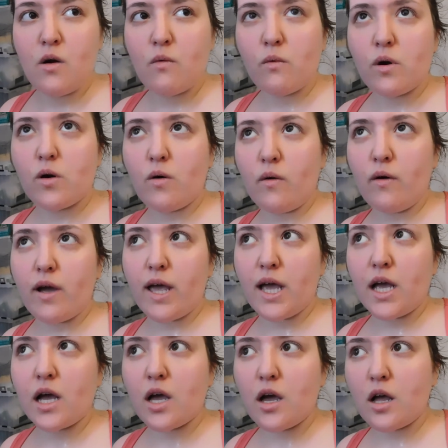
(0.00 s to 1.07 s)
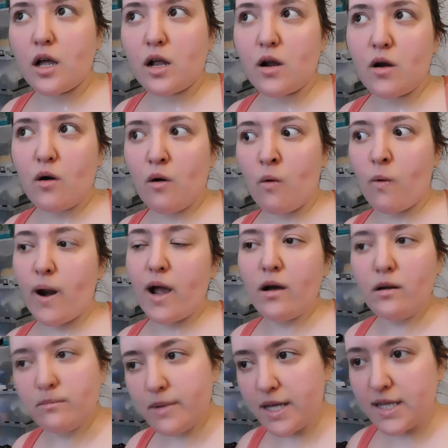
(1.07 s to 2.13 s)
were going
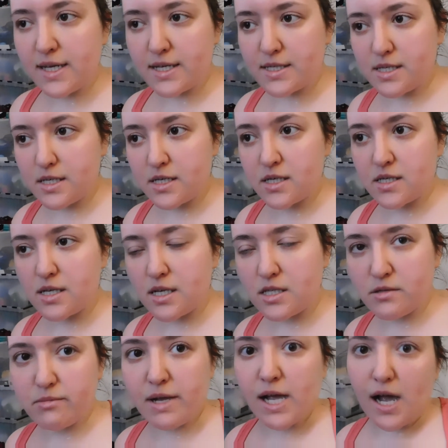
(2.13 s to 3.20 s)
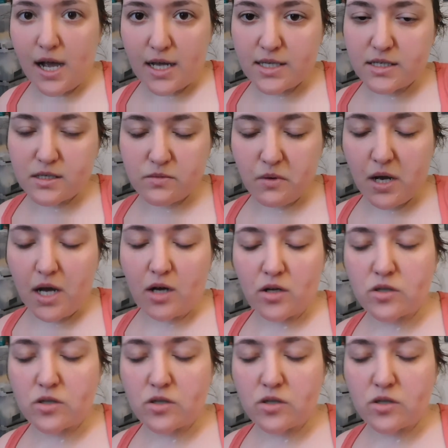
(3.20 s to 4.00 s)
around my lenses into my eyes as well.